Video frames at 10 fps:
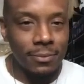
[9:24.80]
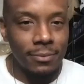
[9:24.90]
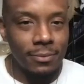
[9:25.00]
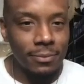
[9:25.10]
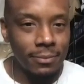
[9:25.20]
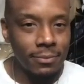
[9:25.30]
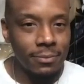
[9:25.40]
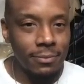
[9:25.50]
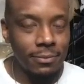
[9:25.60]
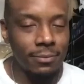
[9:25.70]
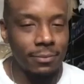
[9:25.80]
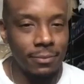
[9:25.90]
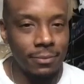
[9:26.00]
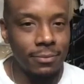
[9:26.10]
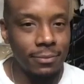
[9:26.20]

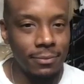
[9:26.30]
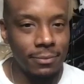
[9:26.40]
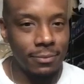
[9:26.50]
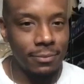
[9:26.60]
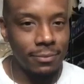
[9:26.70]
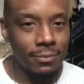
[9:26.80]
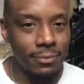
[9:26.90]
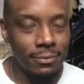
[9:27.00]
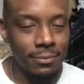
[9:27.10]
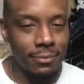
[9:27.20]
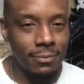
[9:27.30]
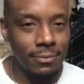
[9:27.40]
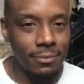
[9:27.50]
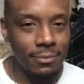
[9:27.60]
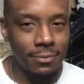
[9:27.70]

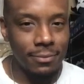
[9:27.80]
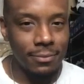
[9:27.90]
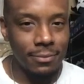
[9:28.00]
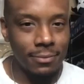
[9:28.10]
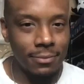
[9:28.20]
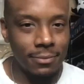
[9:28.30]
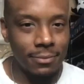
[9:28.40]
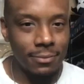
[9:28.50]
No words are spoken by the person on screen.